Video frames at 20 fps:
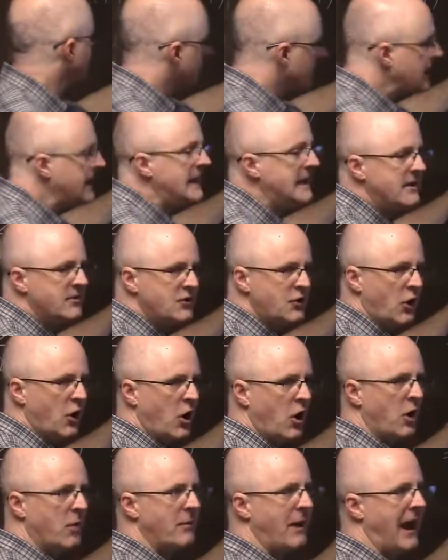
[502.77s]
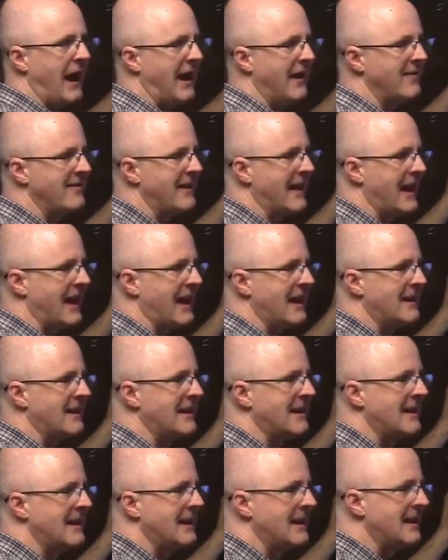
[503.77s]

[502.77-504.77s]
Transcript: leading term, and then